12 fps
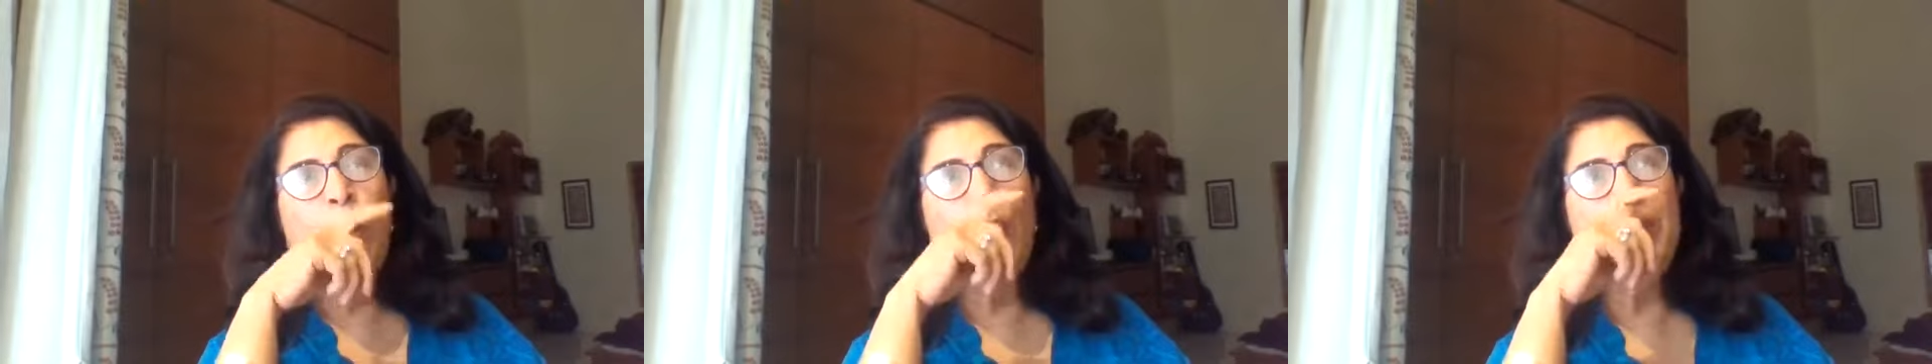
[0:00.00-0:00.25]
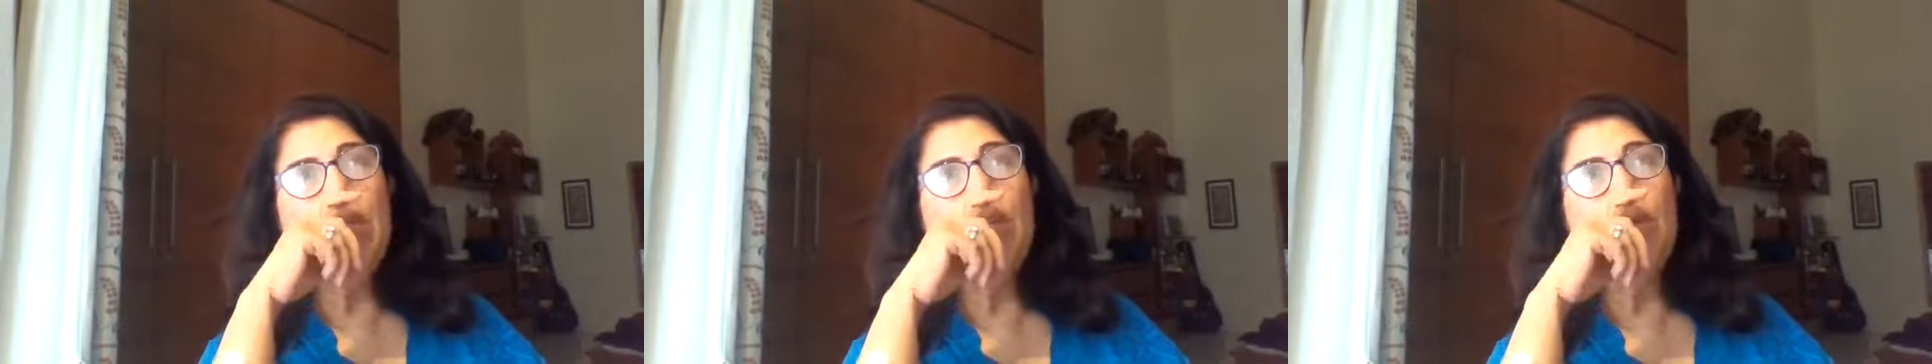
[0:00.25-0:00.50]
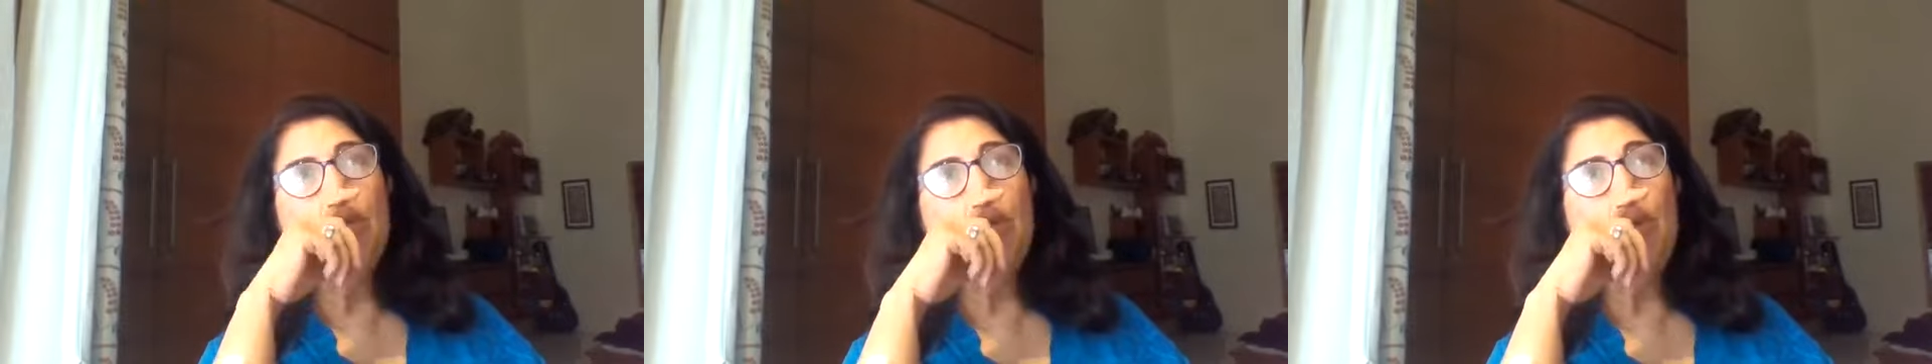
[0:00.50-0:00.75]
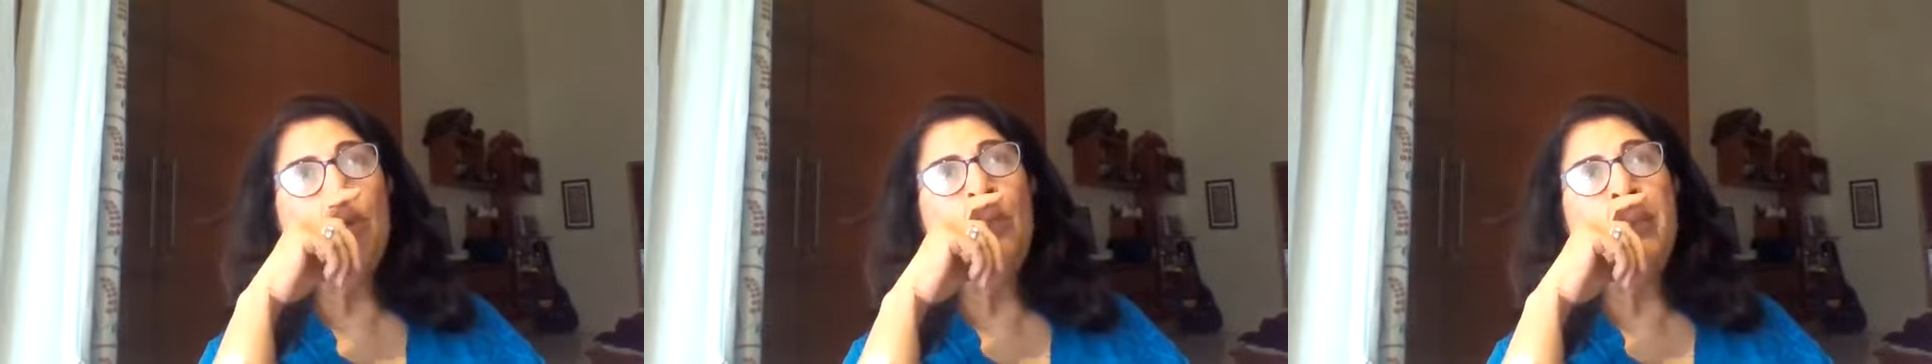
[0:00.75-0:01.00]
We
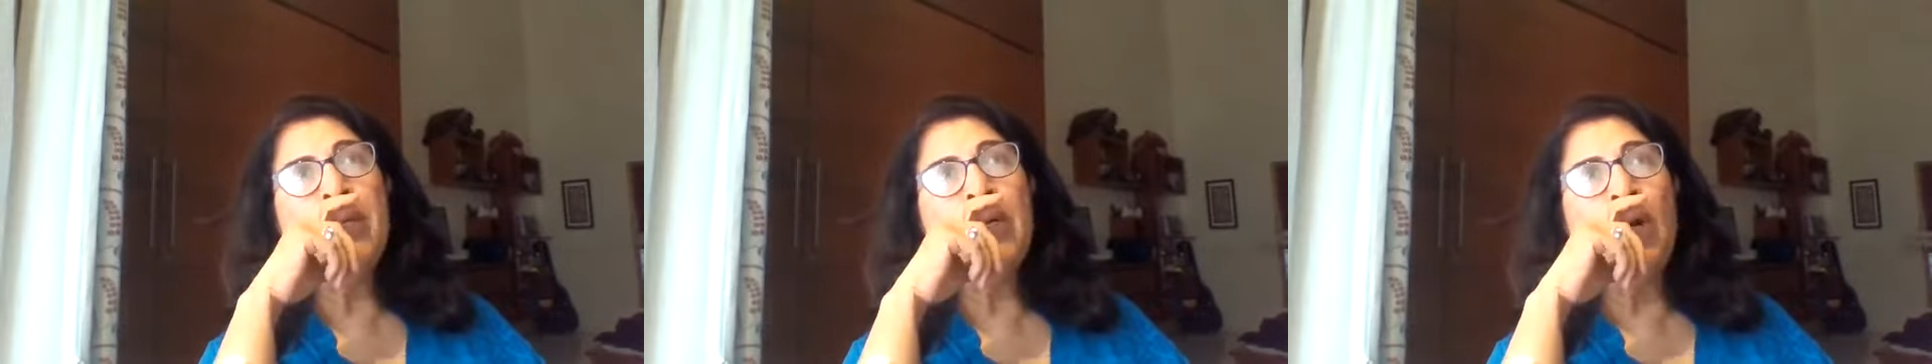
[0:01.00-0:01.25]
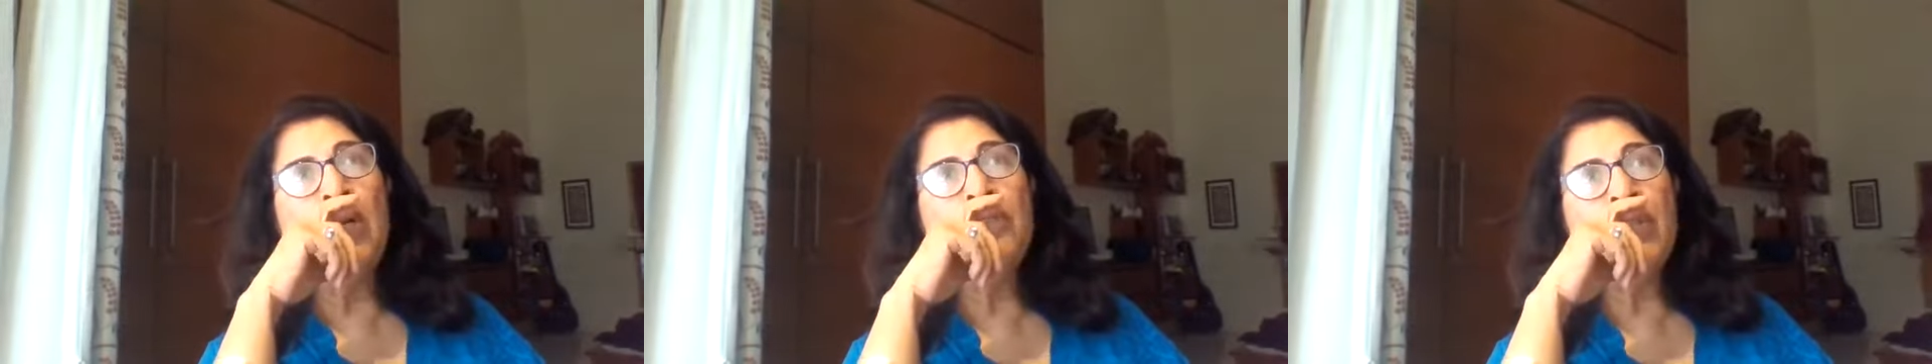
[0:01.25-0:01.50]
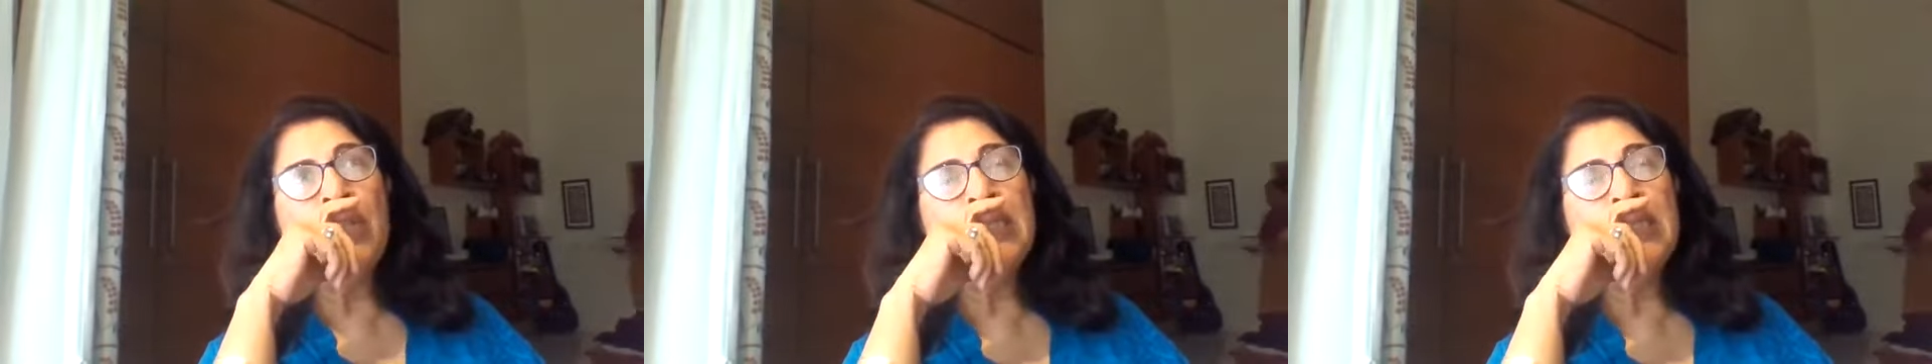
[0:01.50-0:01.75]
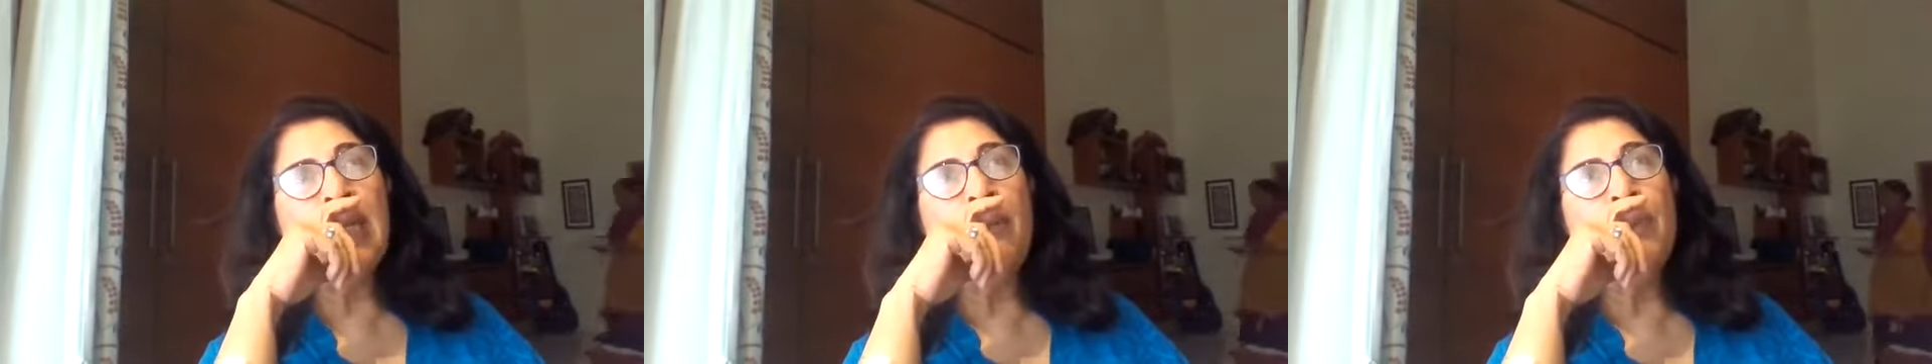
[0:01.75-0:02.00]
grew because, for
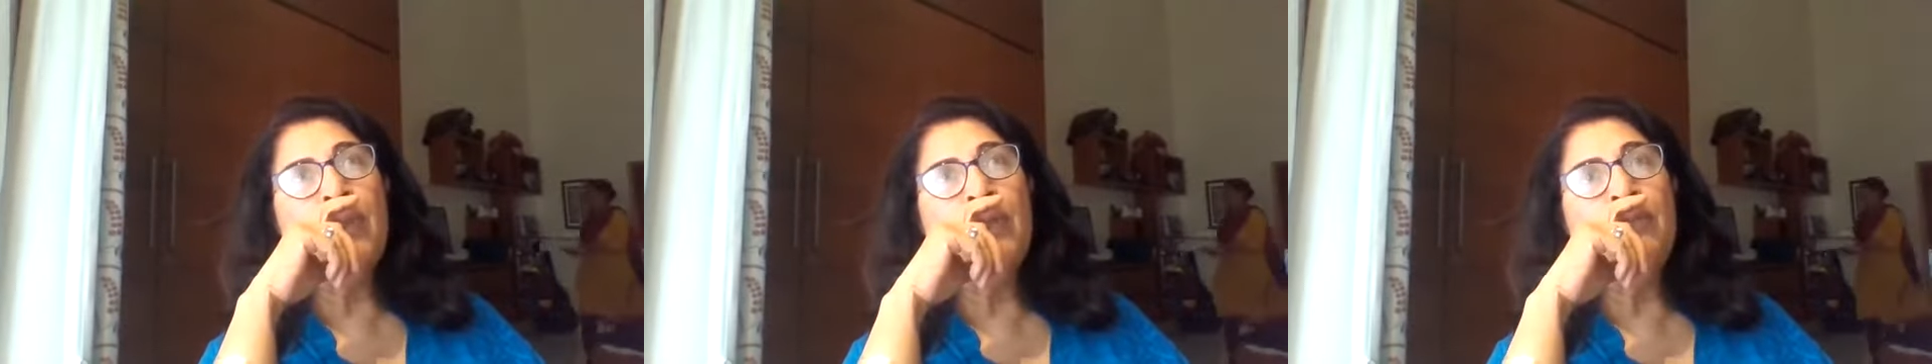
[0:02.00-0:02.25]
example,